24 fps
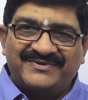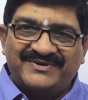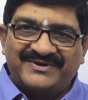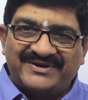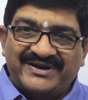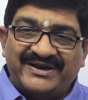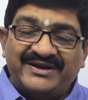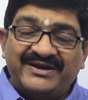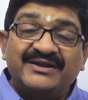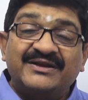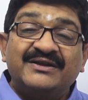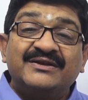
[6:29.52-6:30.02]

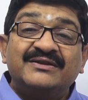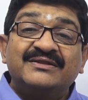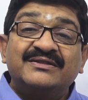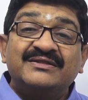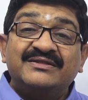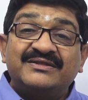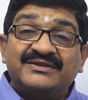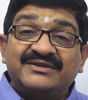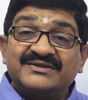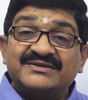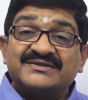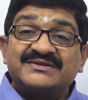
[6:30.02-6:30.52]
Right?
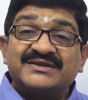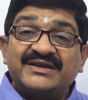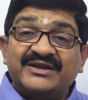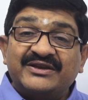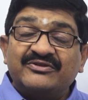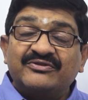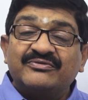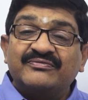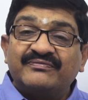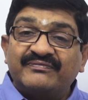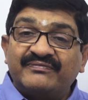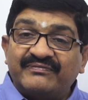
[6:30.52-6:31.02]
This
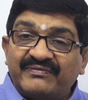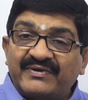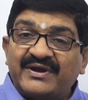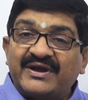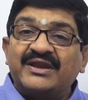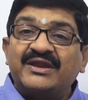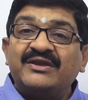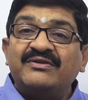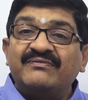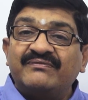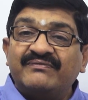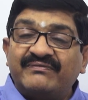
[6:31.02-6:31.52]
is a
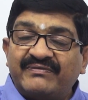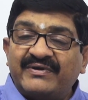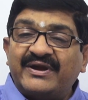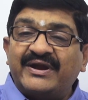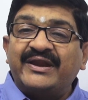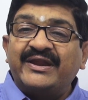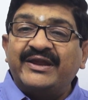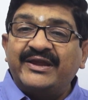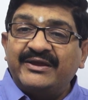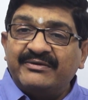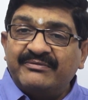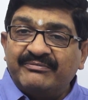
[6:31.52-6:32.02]
very,
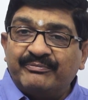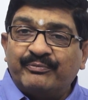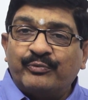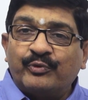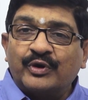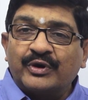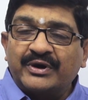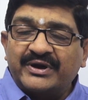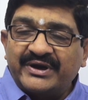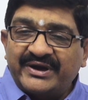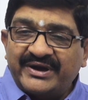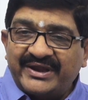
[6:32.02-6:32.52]
very
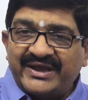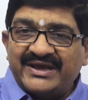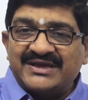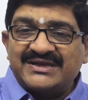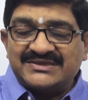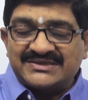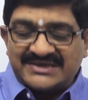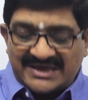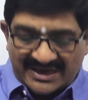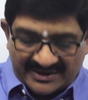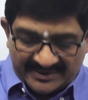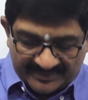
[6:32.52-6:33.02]
important
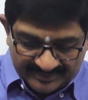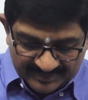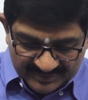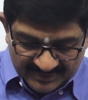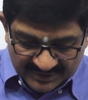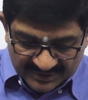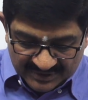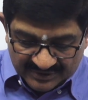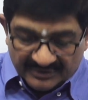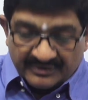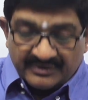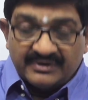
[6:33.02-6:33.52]
exam
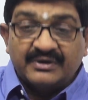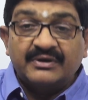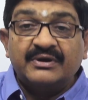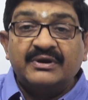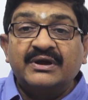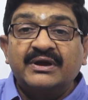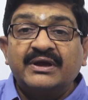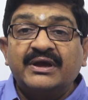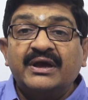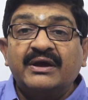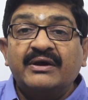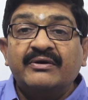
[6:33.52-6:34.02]

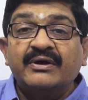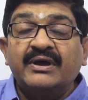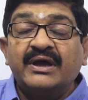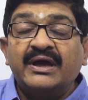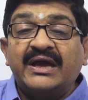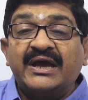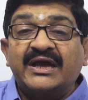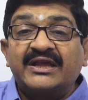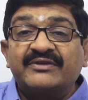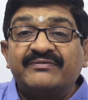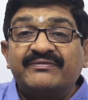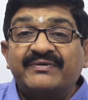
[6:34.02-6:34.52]

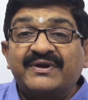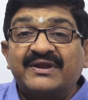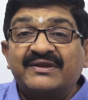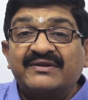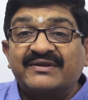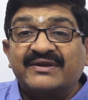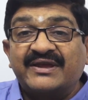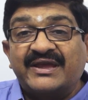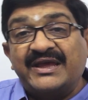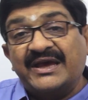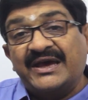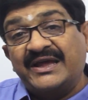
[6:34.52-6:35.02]
as far as
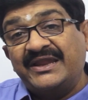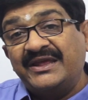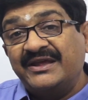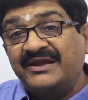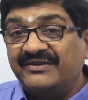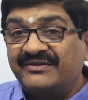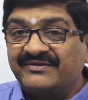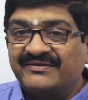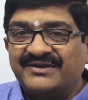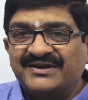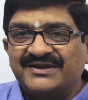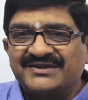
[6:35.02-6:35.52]
career
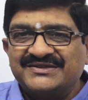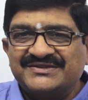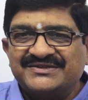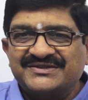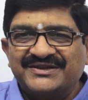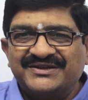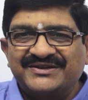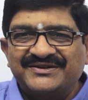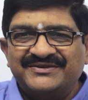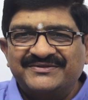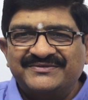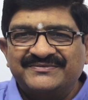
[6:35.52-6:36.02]
is
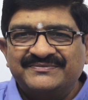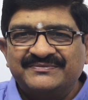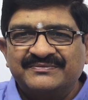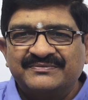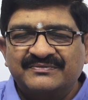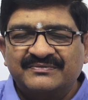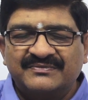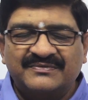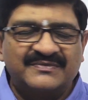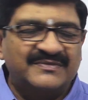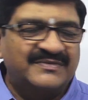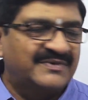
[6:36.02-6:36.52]
concerned.
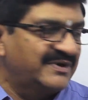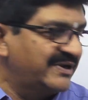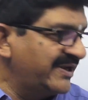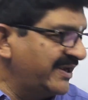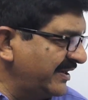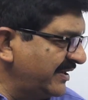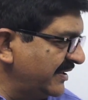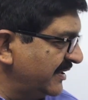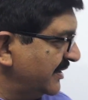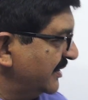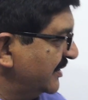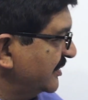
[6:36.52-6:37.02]

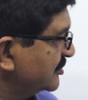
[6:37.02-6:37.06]
Right?